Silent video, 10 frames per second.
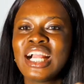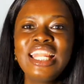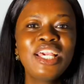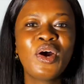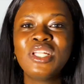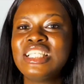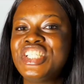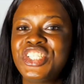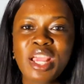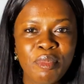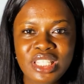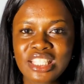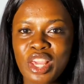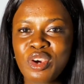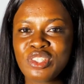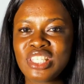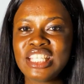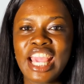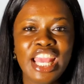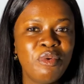Click on the share button that you're going to
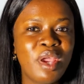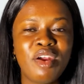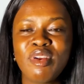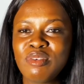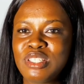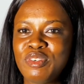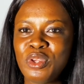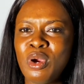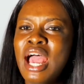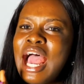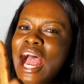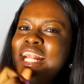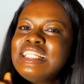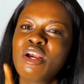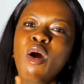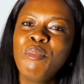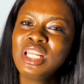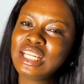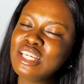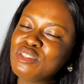see anywhere around this video and copy
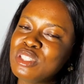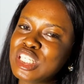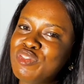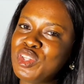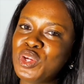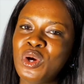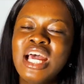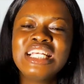the link to this video.